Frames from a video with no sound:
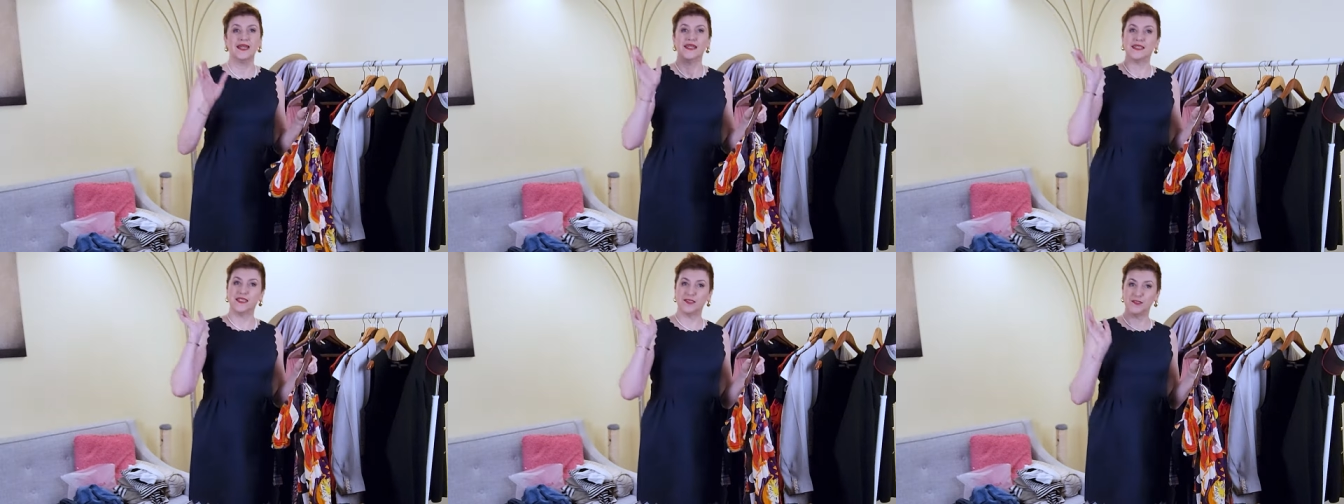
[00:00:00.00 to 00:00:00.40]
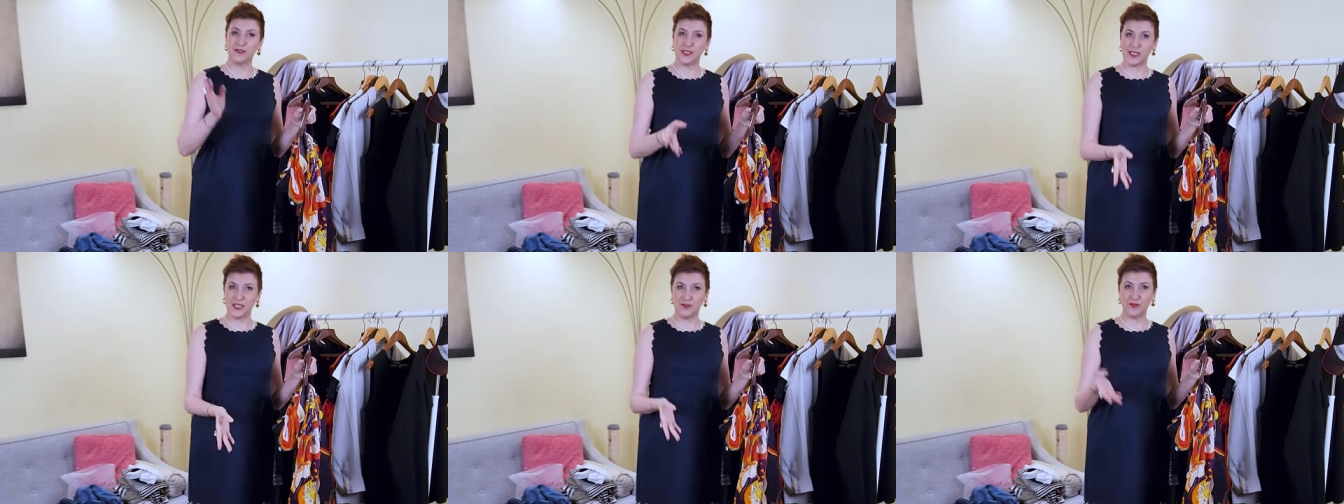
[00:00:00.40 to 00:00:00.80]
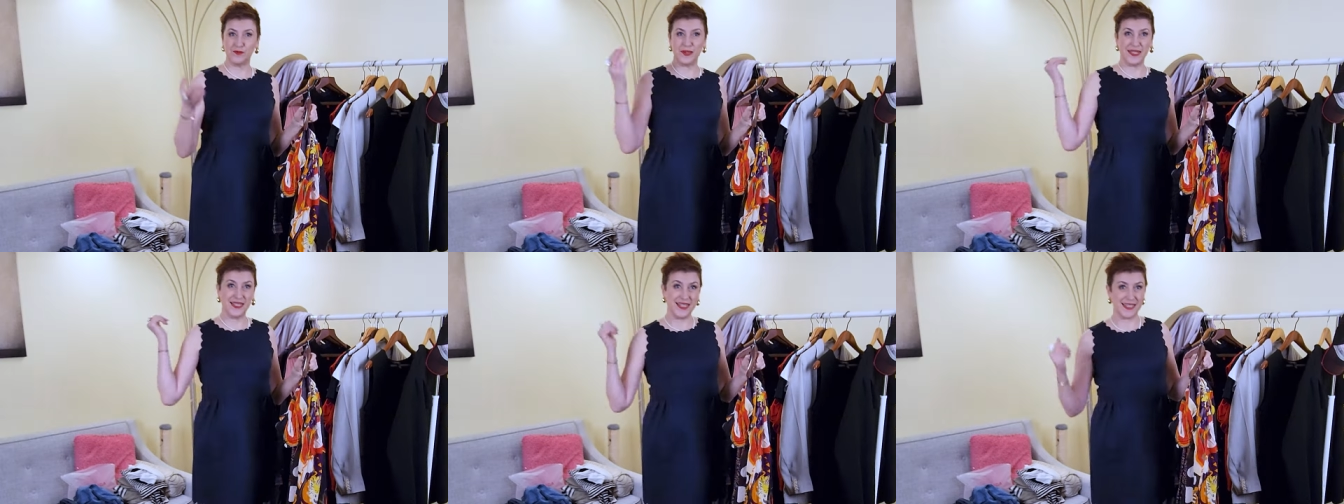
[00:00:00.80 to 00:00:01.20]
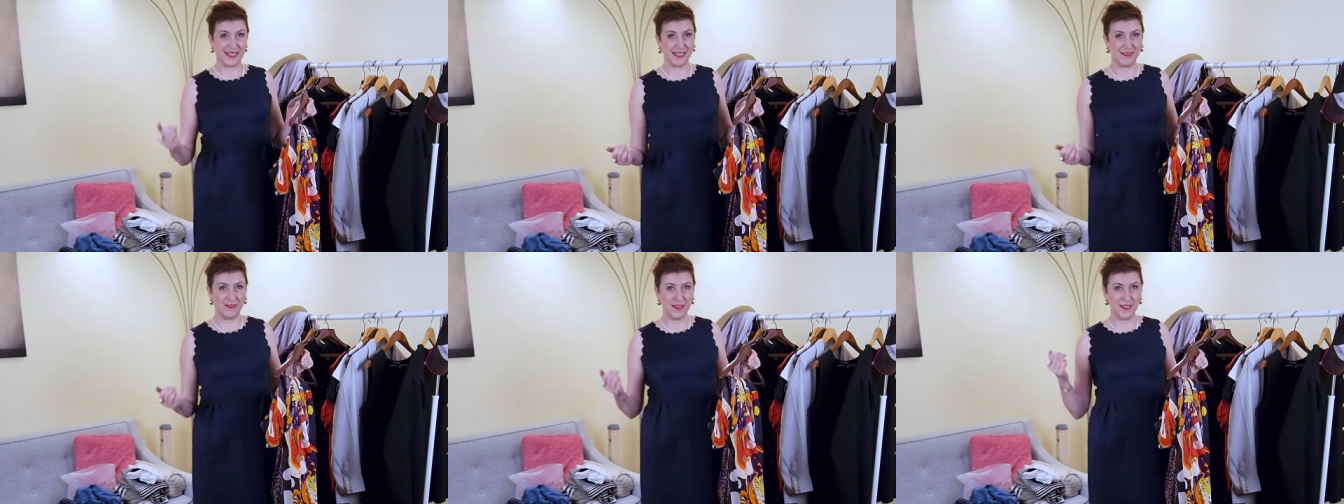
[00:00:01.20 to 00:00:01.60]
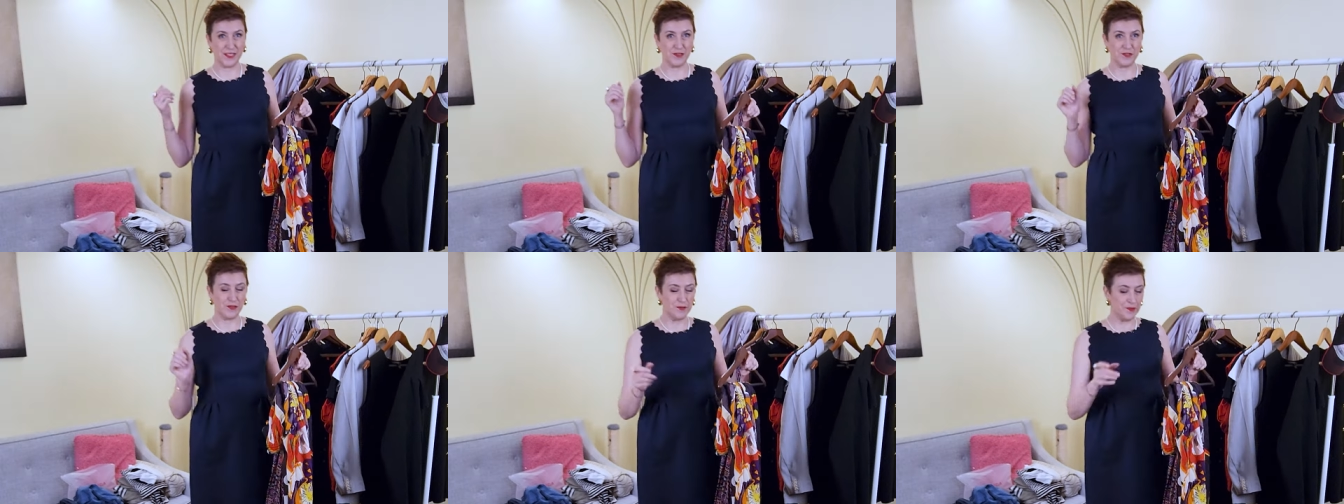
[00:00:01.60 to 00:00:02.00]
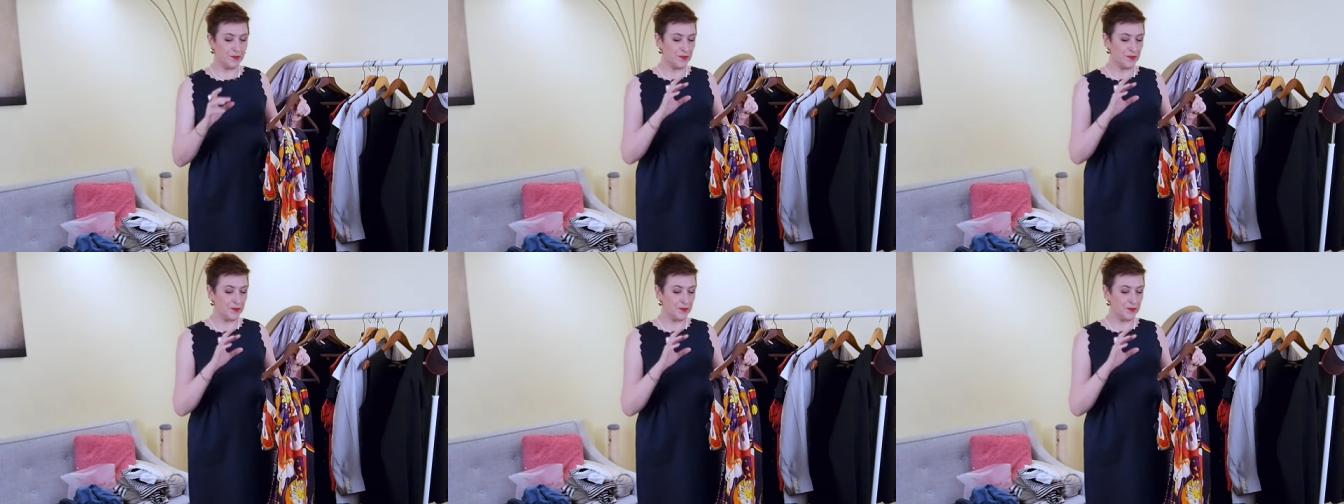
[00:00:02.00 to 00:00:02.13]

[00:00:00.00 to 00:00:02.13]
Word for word: You'll see on my next video